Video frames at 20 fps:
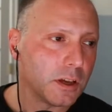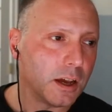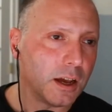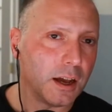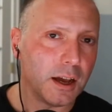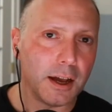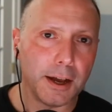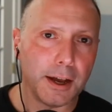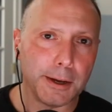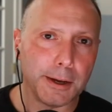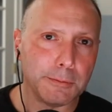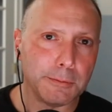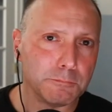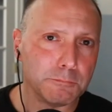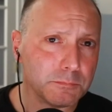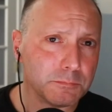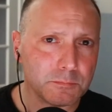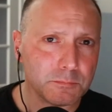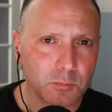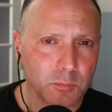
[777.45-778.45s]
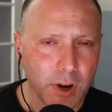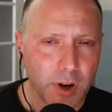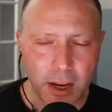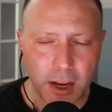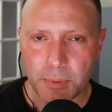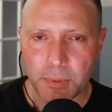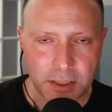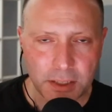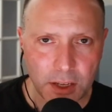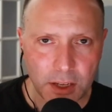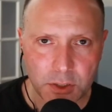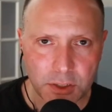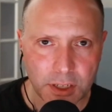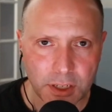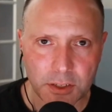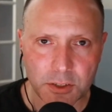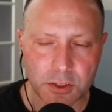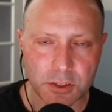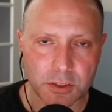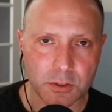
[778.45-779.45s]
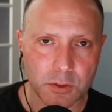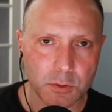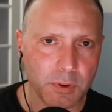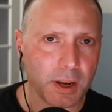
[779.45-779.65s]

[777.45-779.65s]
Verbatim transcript: um, recommendation engines,